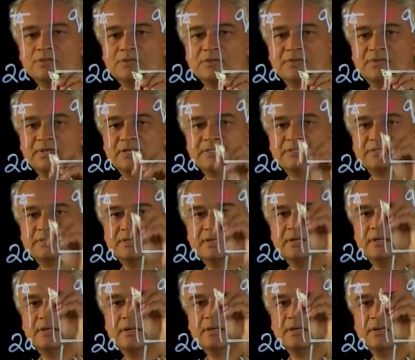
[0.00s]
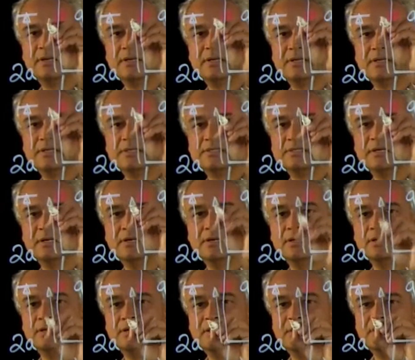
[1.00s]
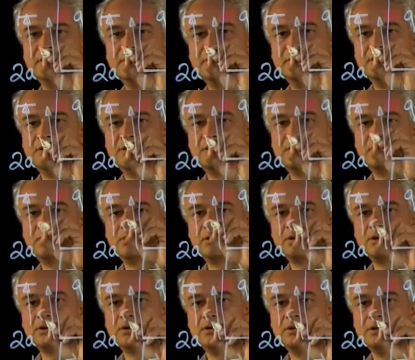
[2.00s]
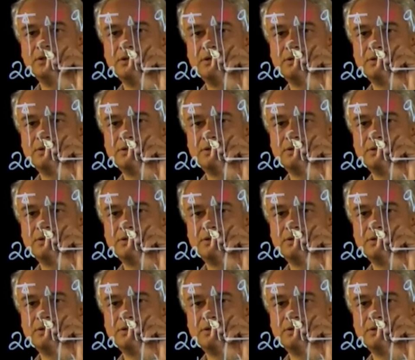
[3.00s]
So this is R2.